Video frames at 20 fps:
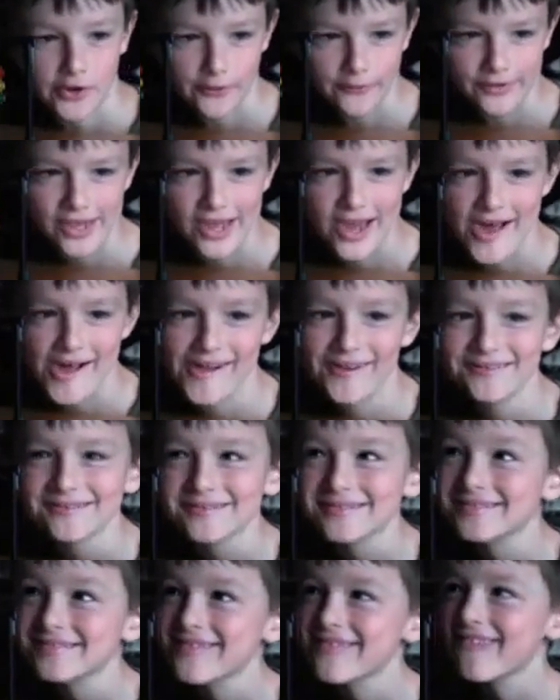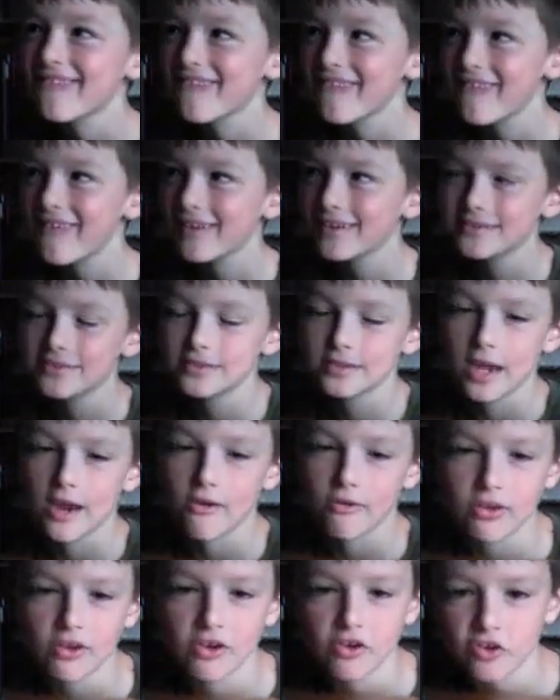don't care.
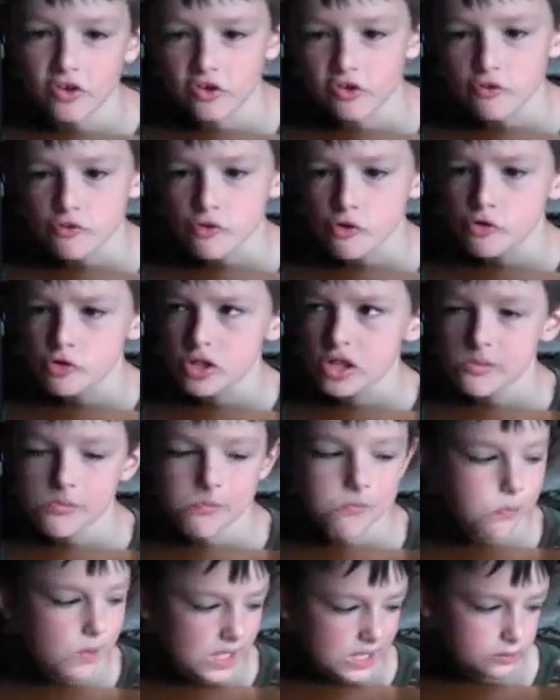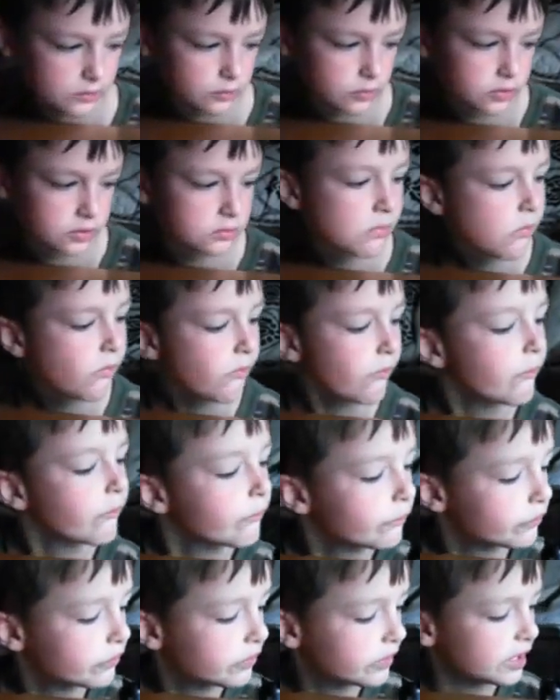Now, this is all about
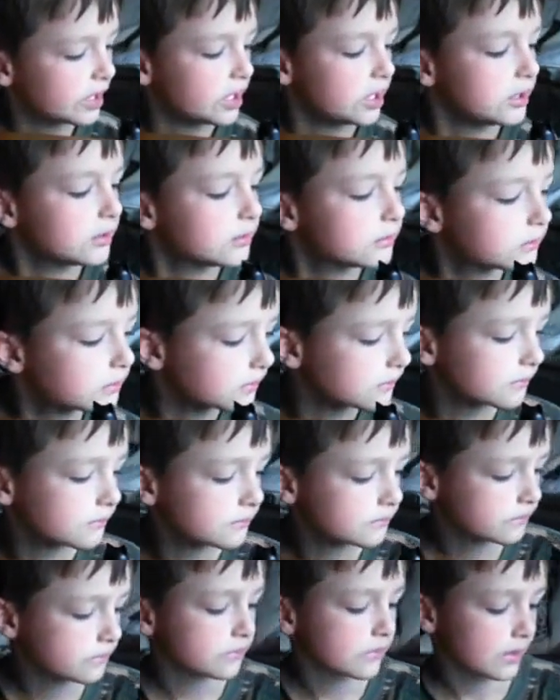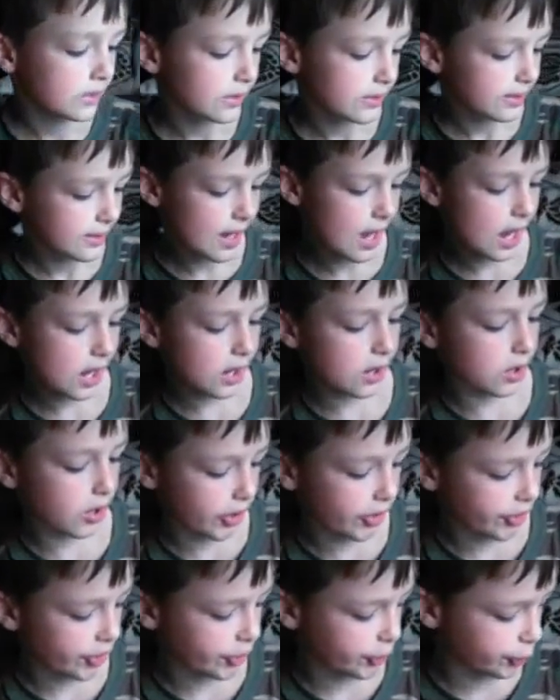the
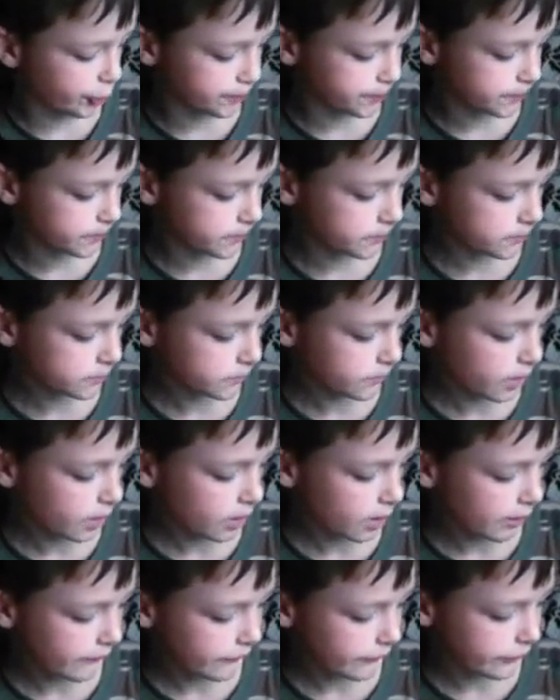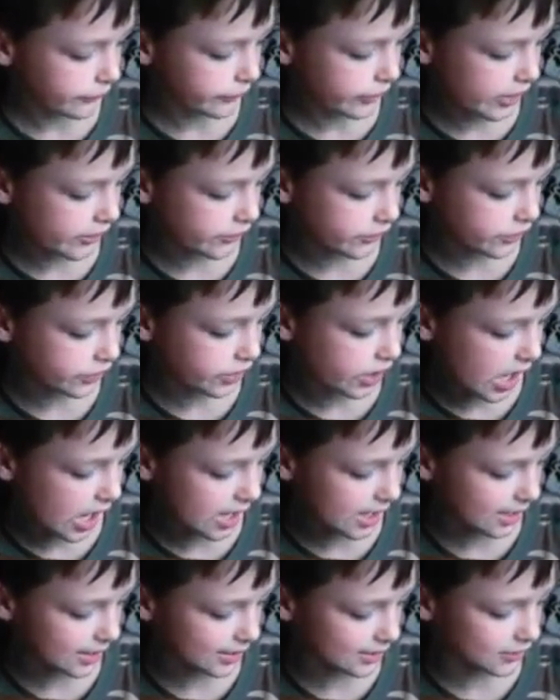Lego
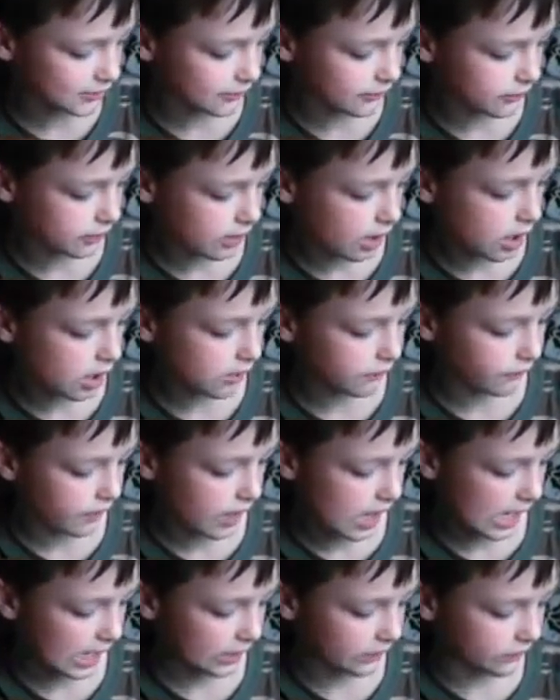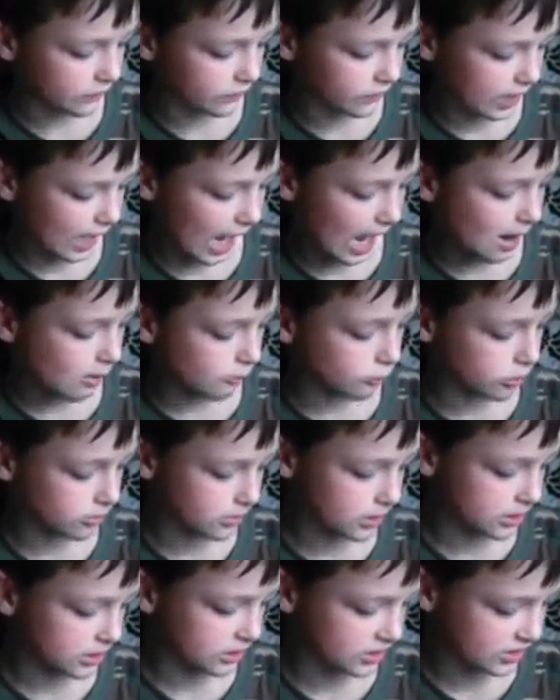6858
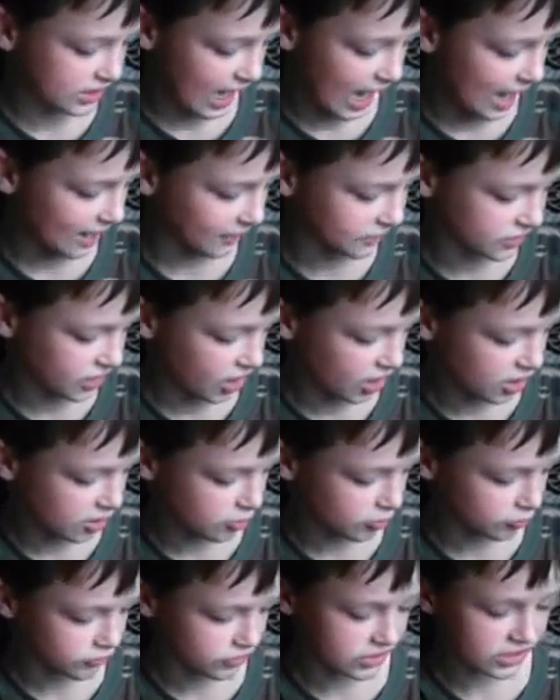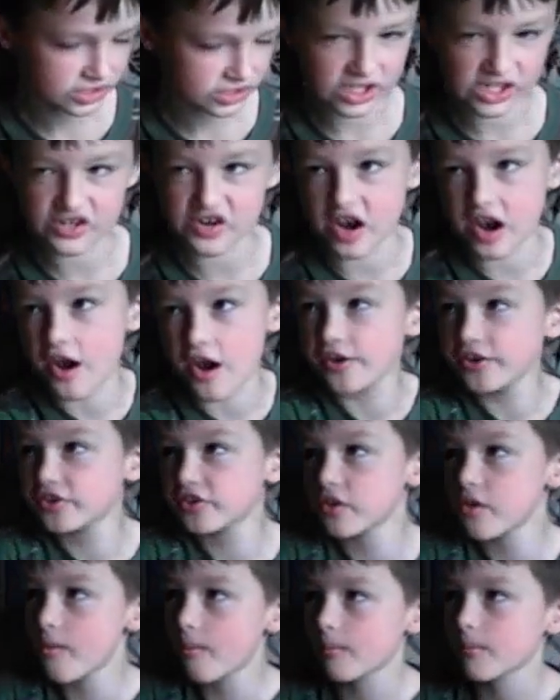Catwoman Cat Cycle City
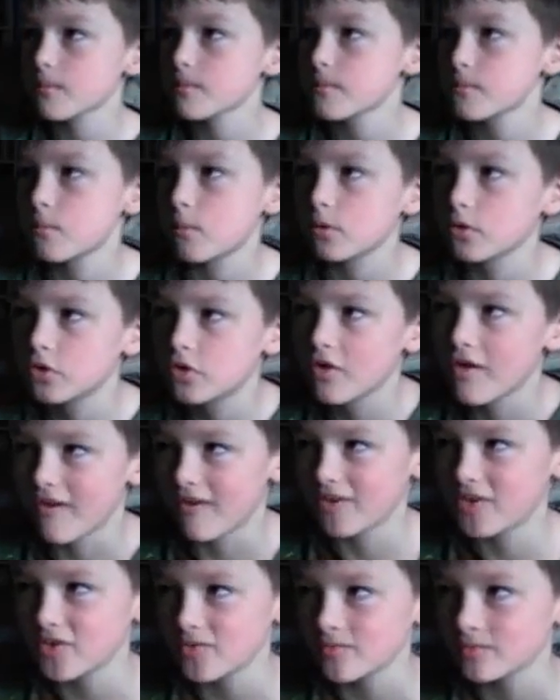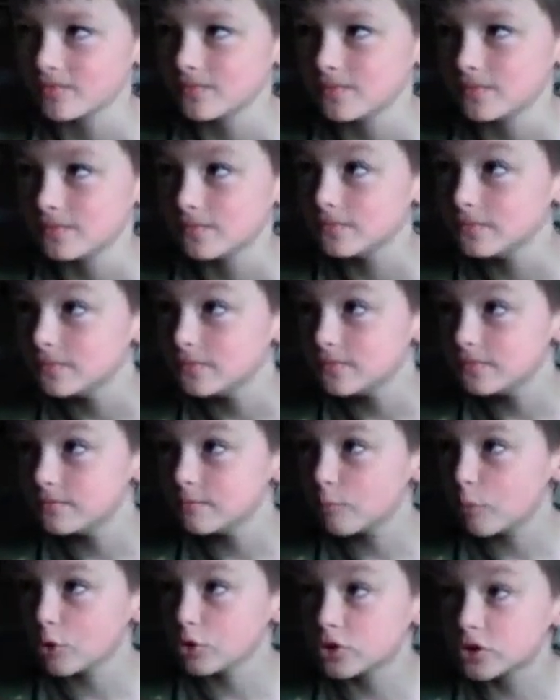Chase. Watch this.
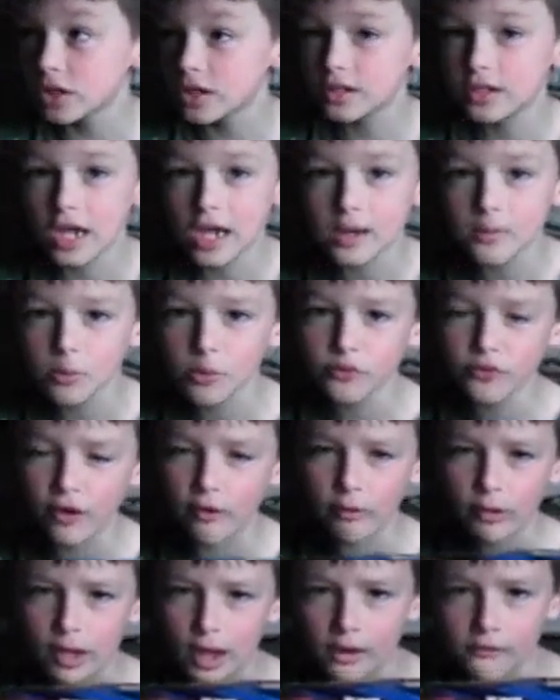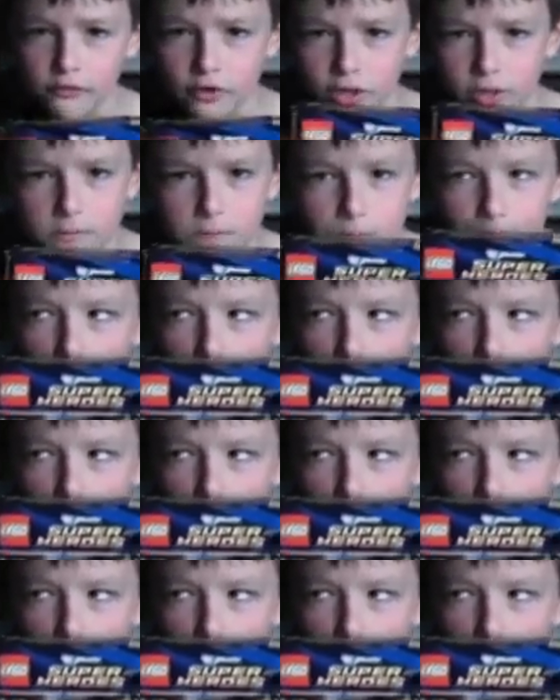Watch the cable very carefully.